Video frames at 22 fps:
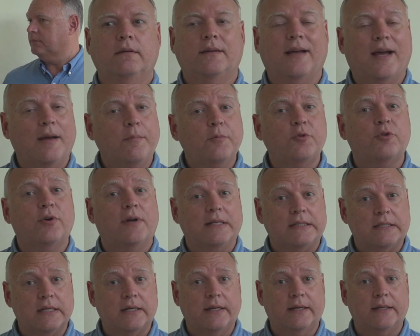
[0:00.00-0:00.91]
Time
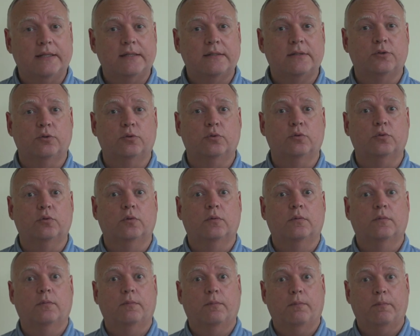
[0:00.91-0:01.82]
translates to
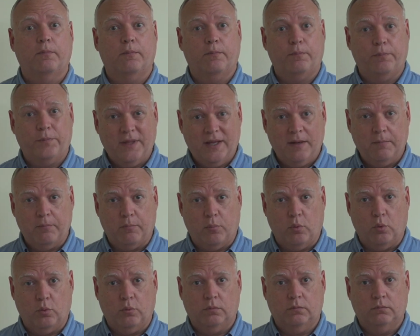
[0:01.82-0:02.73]

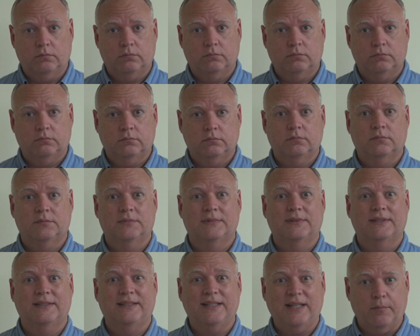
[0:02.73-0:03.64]
tempo.
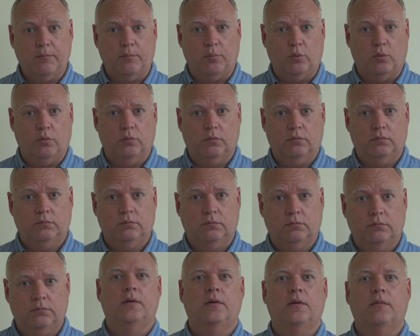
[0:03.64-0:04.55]
Tempo.
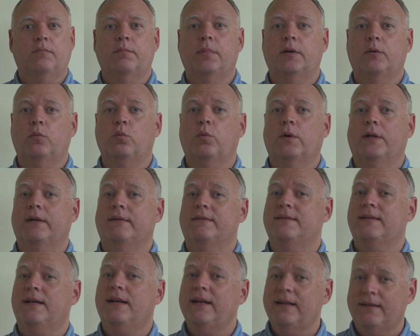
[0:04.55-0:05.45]
But when
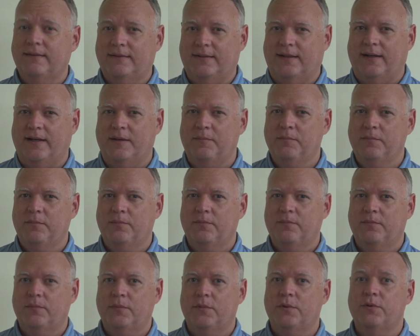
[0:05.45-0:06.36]
telling time,
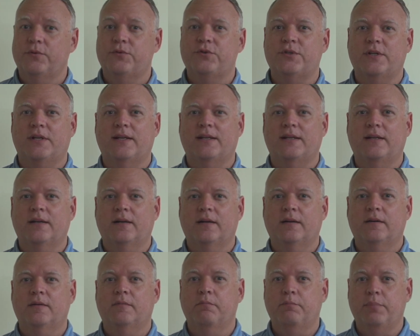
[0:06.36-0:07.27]
you say
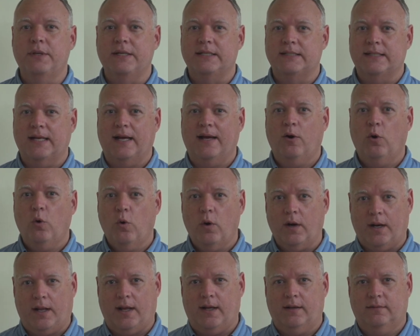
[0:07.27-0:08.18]
Bisa
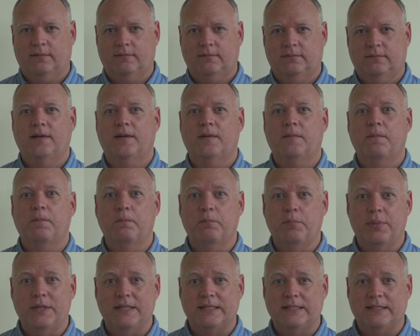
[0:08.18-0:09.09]
hora.
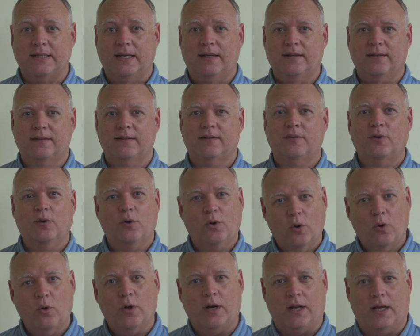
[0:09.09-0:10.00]
Bisa
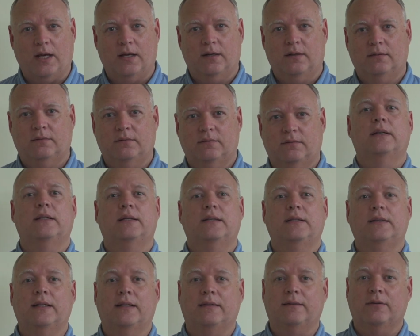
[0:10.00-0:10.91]
hora.
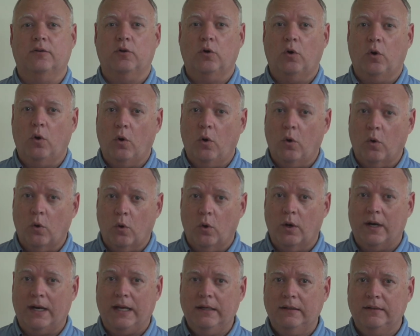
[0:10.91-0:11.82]
Yet
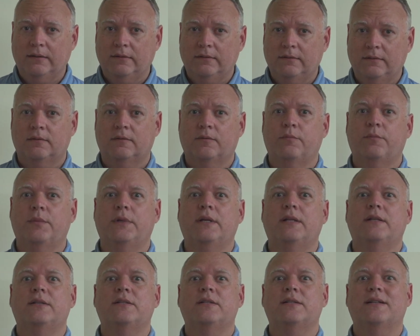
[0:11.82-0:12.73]
hora
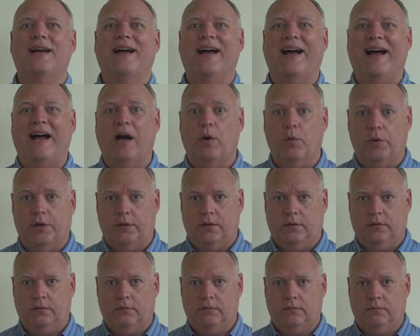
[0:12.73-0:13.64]
means hour.
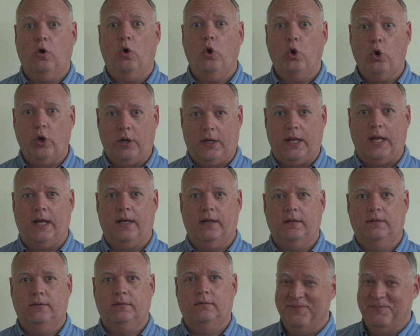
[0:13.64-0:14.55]
Hora.
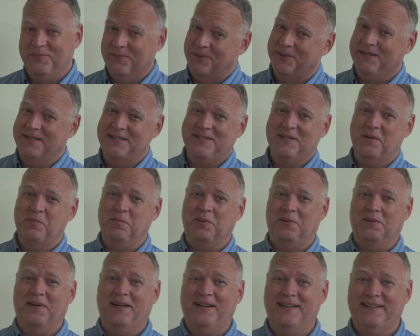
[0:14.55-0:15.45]
Pretty
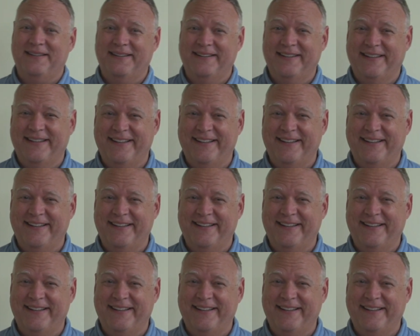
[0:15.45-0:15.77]
simple, right?